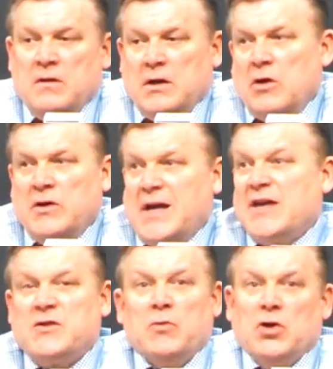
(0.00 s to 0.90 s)
You know, he
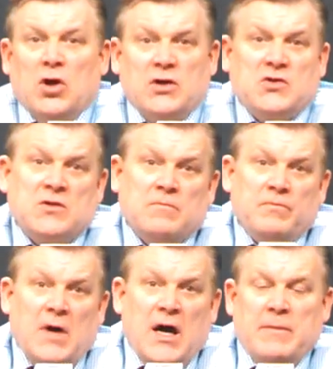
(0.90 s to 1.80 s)
got some good looks.
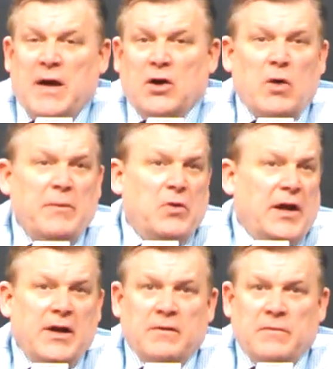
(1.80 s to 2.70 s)
He made a great
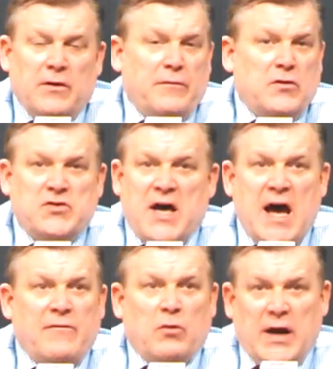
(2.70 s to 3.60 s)
play in the first
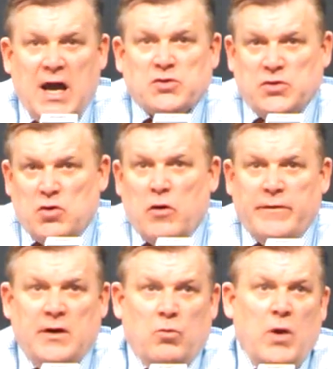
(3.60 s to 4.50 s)
half where he actually
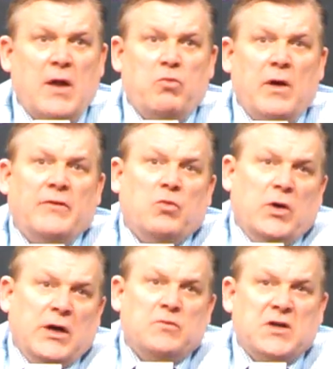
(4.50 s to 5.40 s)
drove it at
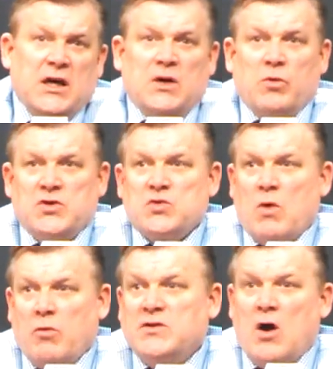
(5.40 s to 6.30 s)
Williams' kid, which is
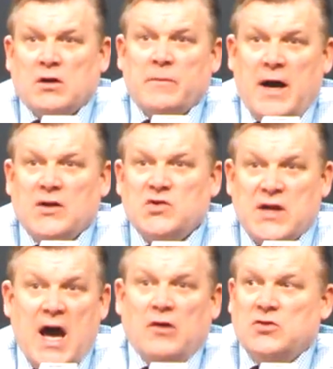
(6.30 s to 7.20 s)
what we talked about in
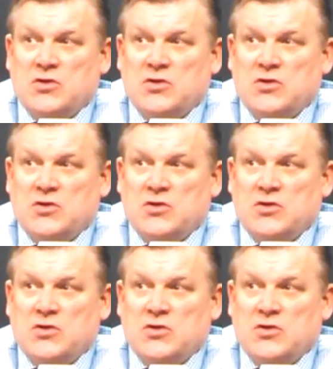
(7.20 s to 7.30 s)
scout.